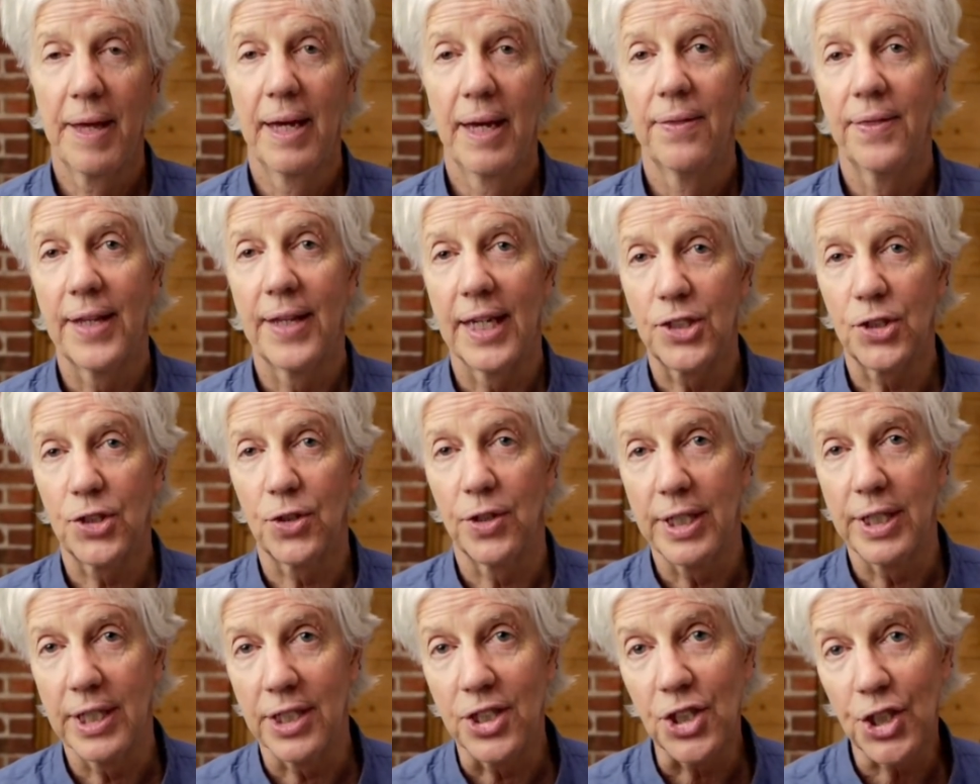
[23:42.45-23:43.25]
that's
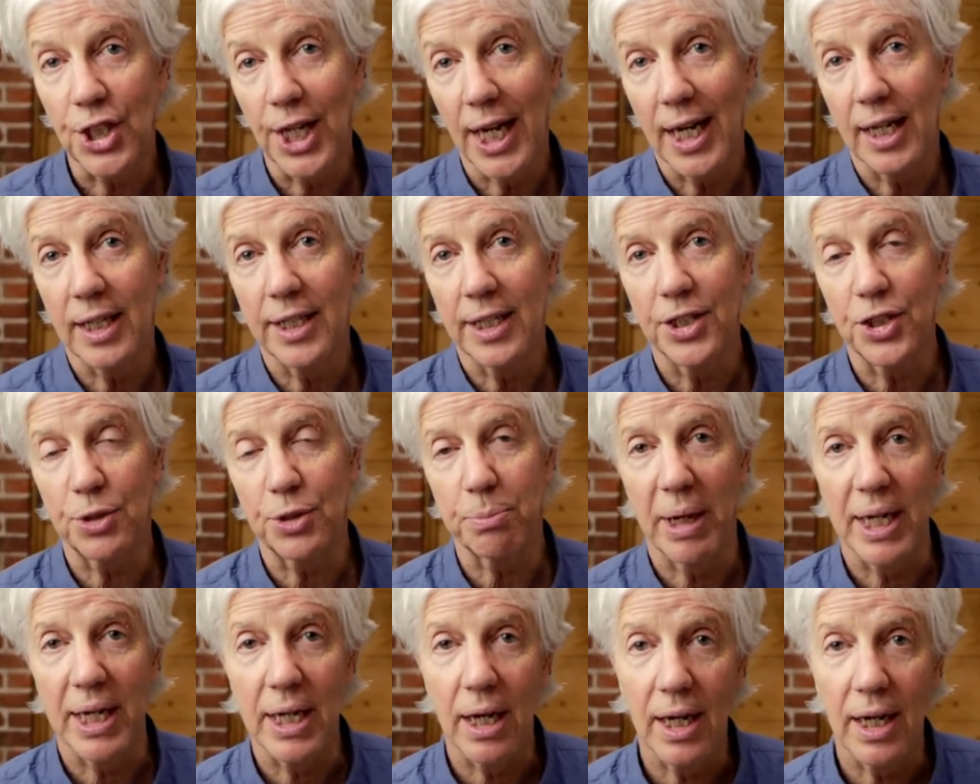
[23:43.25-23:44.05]
going to challenge
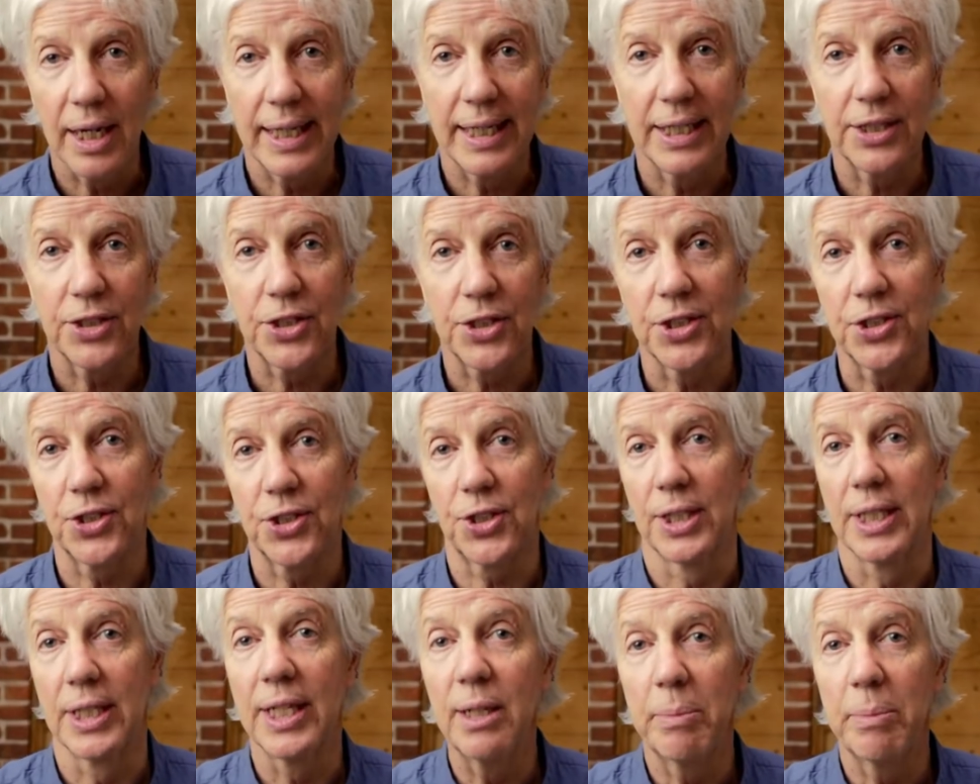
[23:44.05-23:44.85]
my
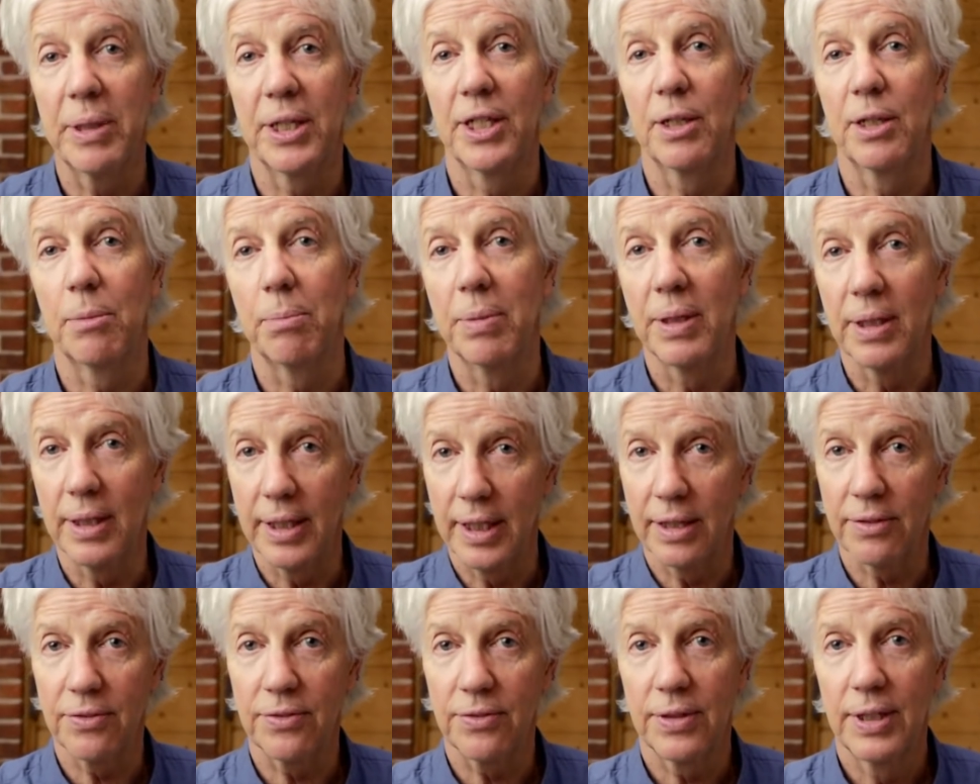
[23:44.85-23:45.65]
audience's limited
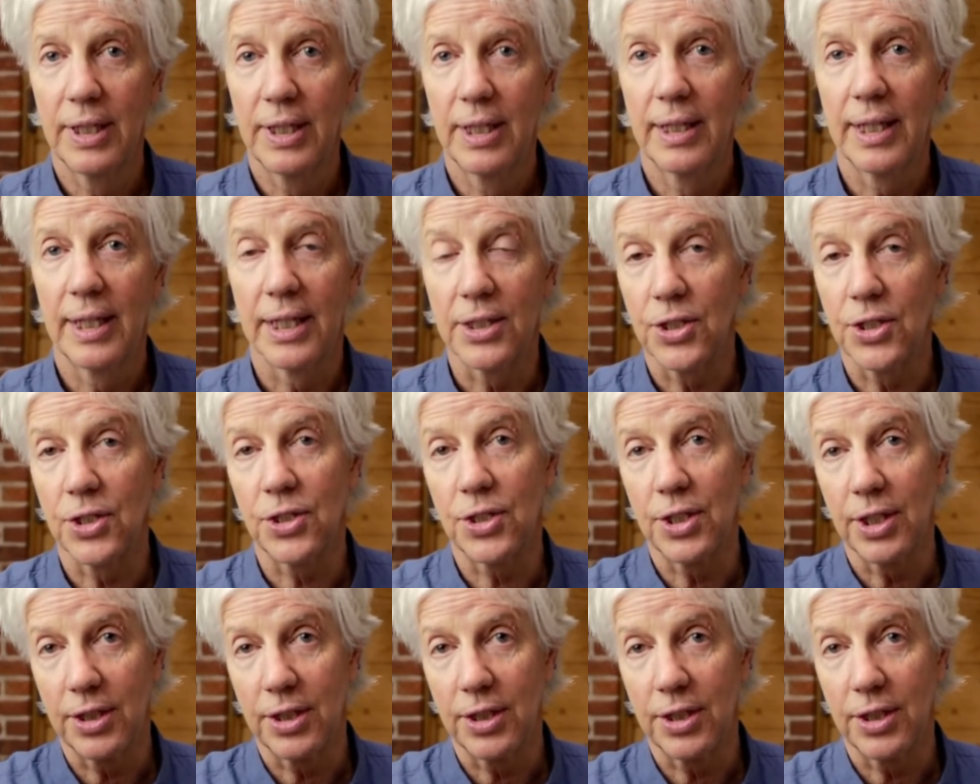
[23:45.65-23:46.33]
belief? This is